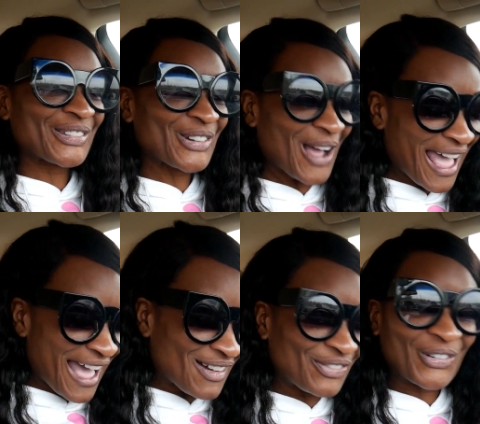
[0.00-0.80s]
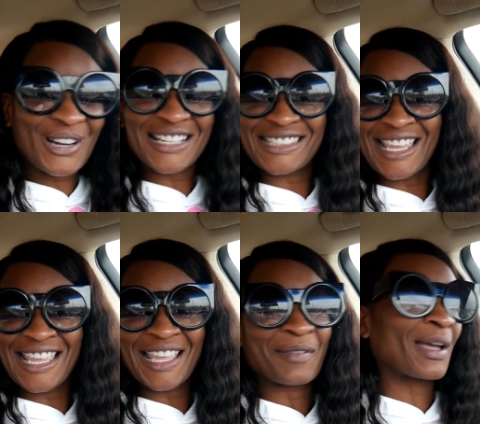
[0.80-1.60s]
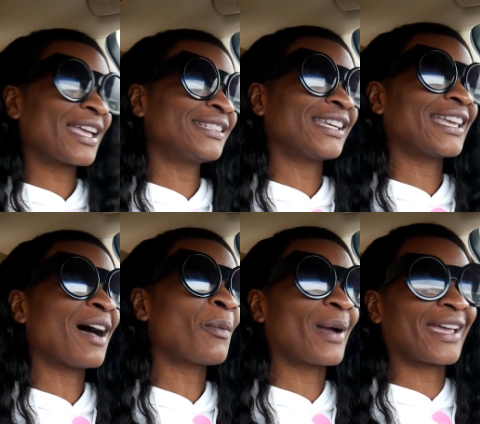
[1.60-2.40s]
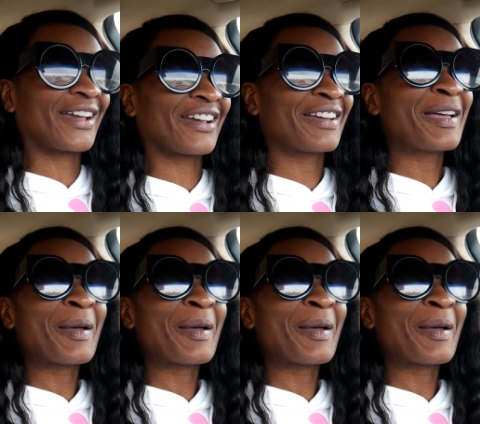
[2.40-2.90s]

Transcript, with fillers: try out for a team. I can't tell y'all where,